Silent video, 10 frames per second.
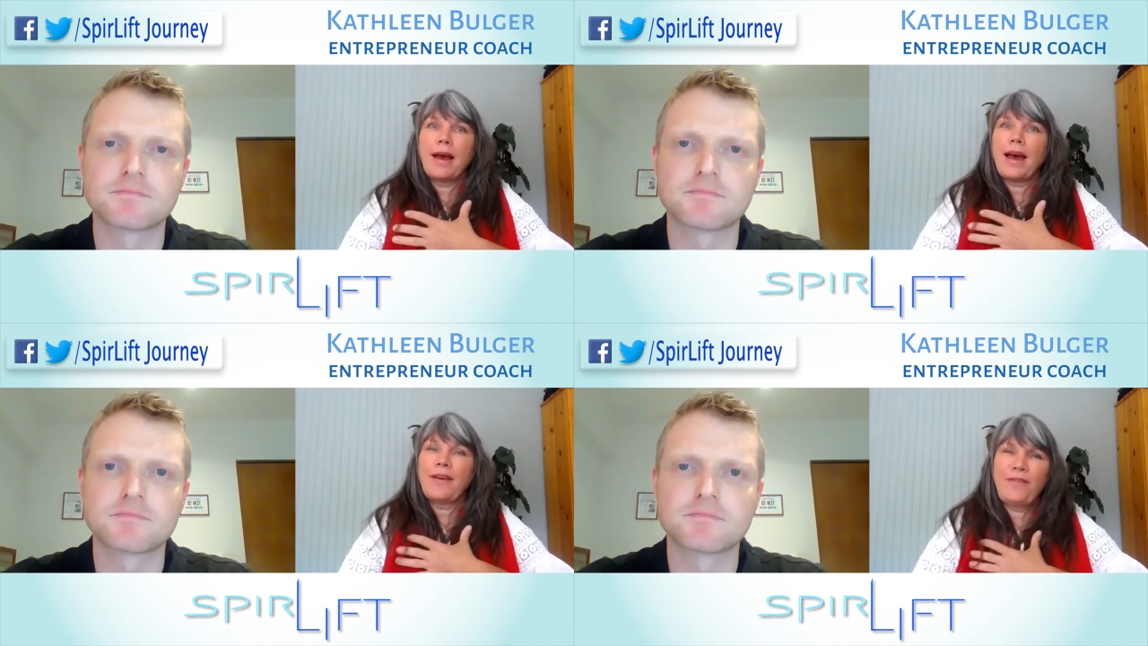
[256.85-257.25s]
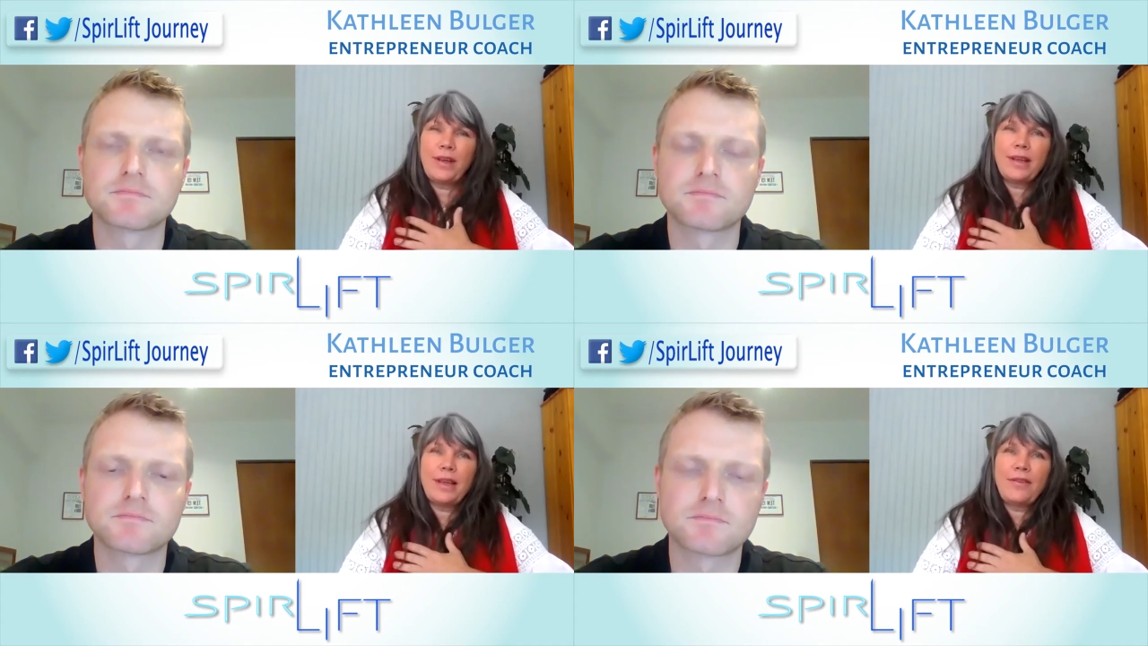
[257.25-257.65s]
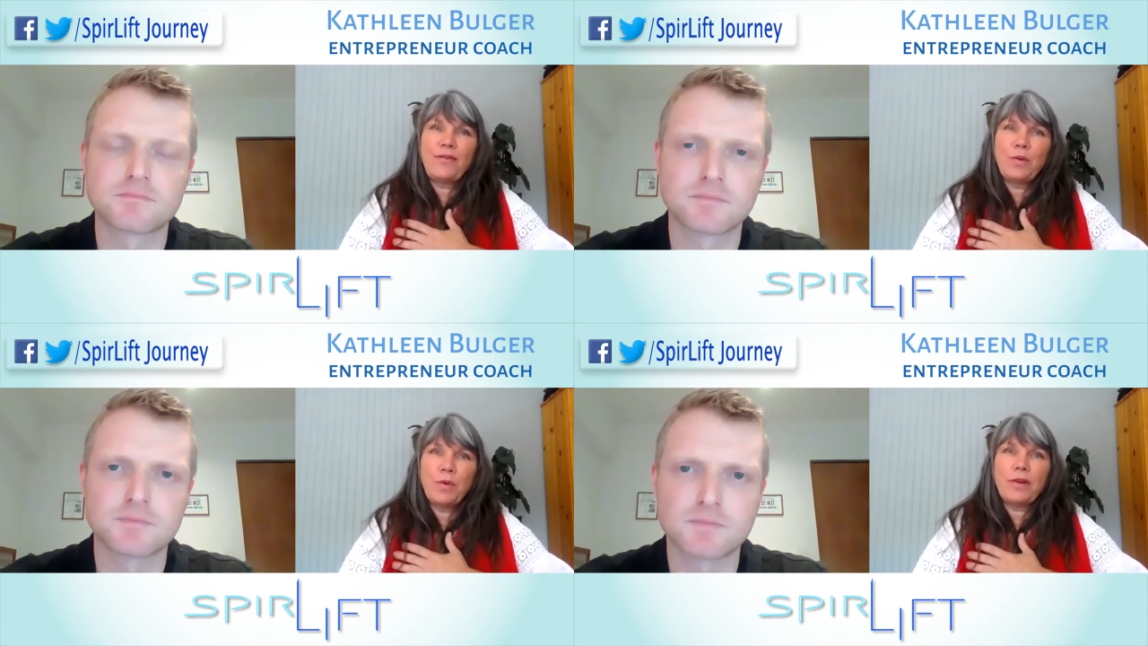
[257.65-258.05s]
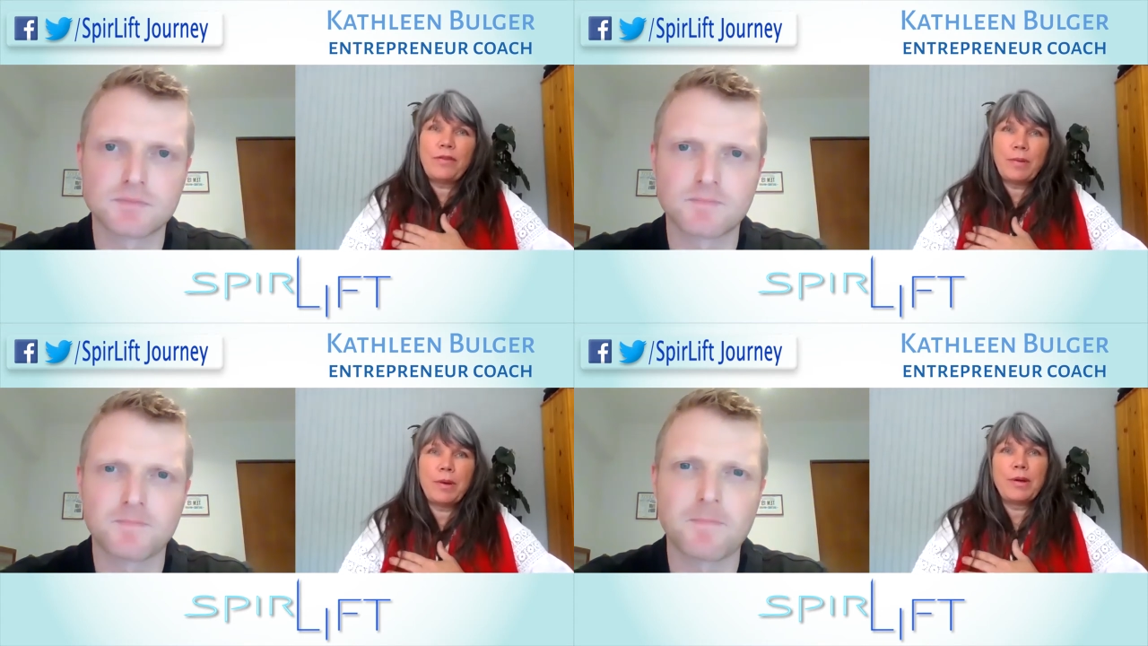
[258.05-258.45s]
Speaker 1: i feel that if you work
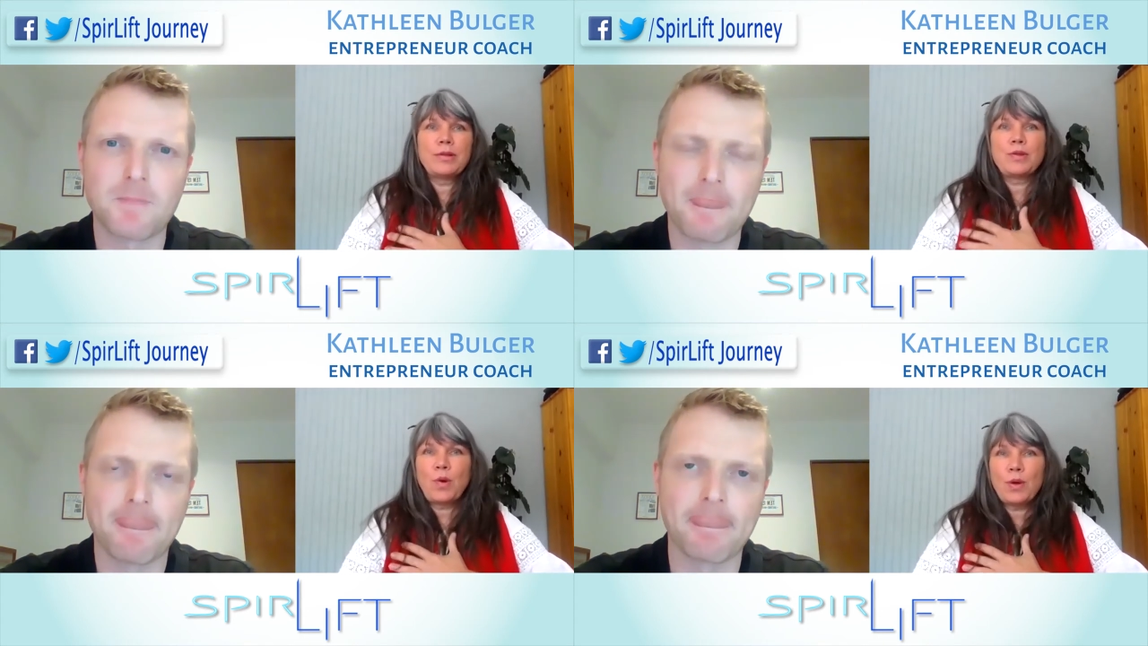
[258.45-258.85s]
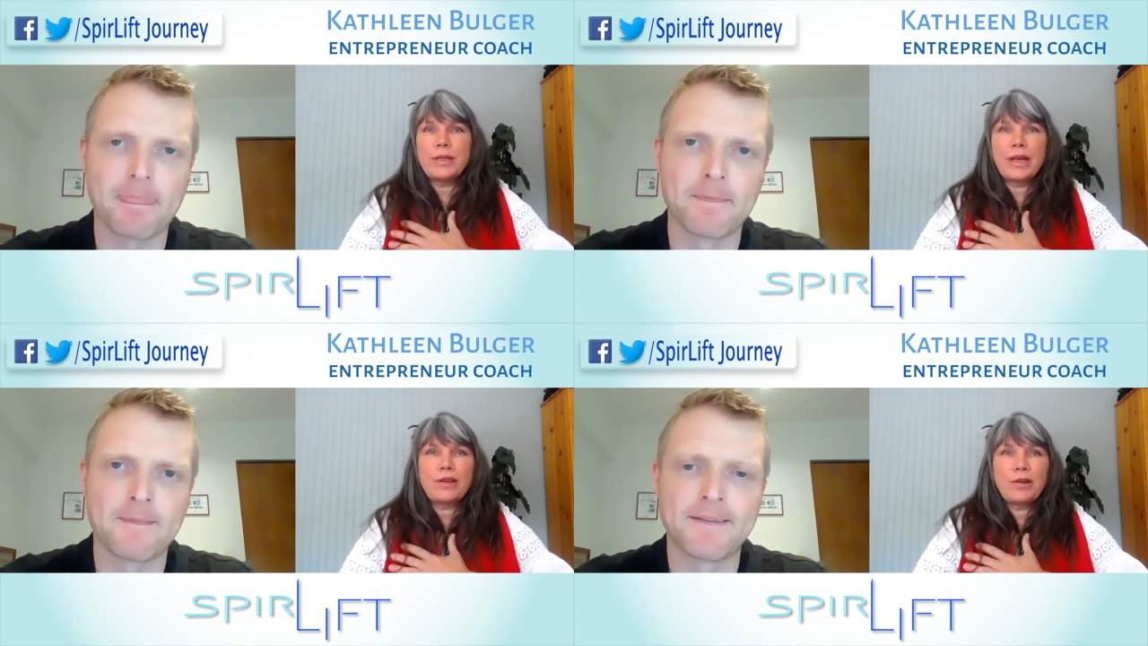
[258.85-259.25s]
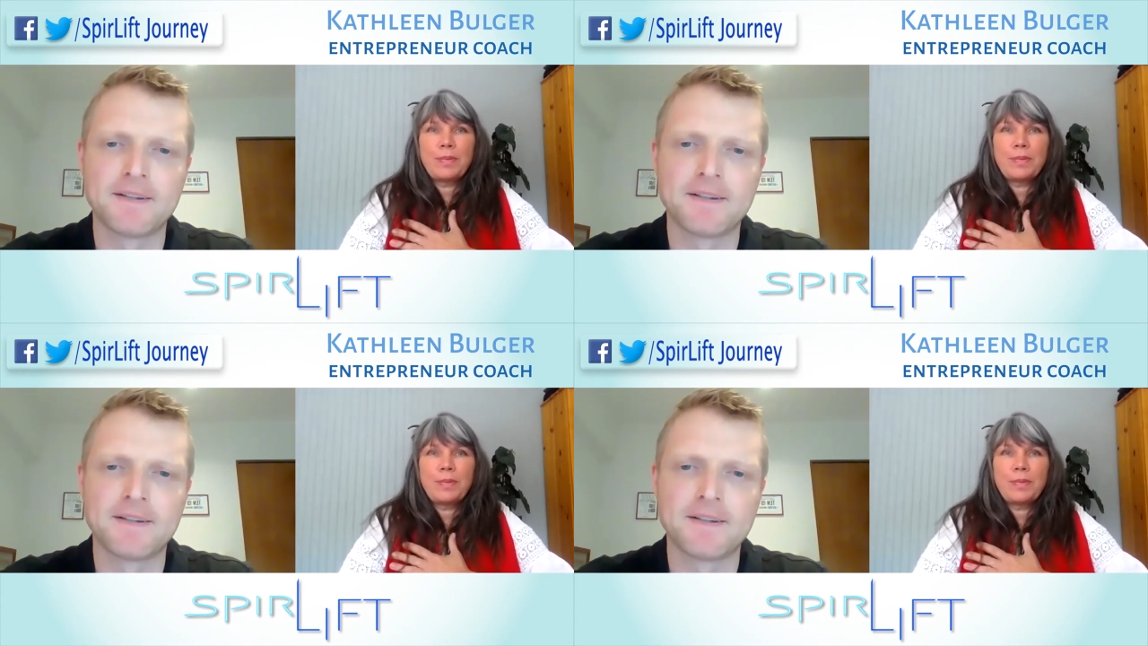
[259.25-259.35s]
from a soul-centered